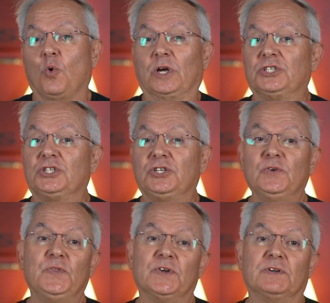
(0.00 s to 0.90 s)
which
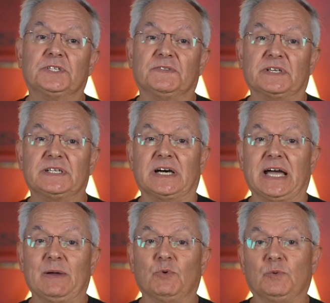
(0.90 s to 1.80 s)
2/3 of the
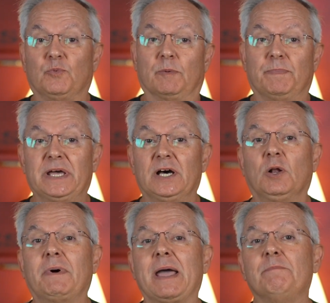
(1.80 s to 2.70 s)
time would
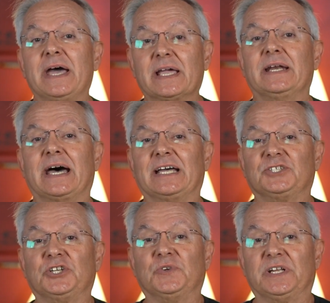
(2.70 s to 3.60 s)
propel my
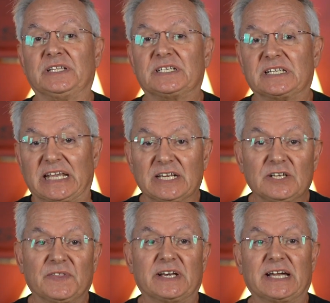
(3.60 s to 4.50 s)
mechanized units
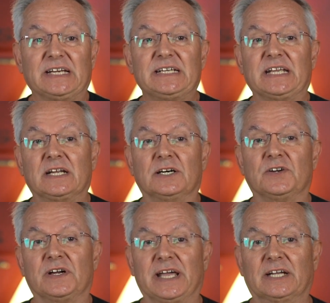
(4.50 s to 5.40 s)
into the
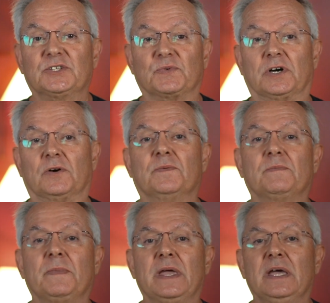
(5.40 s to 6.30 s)
1900 hex row.
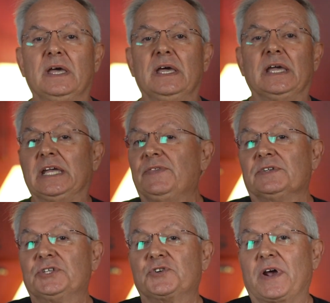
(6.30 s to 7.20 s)

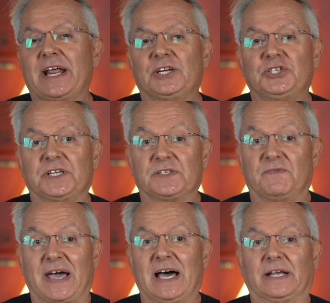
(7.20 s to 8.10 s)
Either strategy is
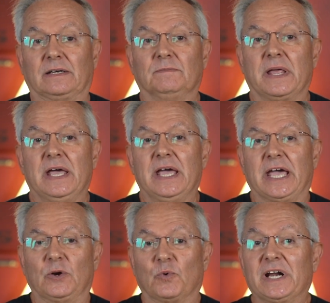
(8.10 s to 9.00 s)
valid.
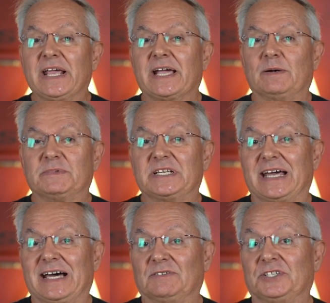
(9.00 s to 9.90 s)
It really comes
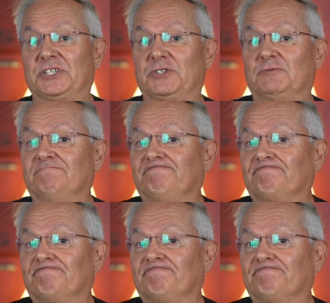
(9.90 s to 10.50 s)
down to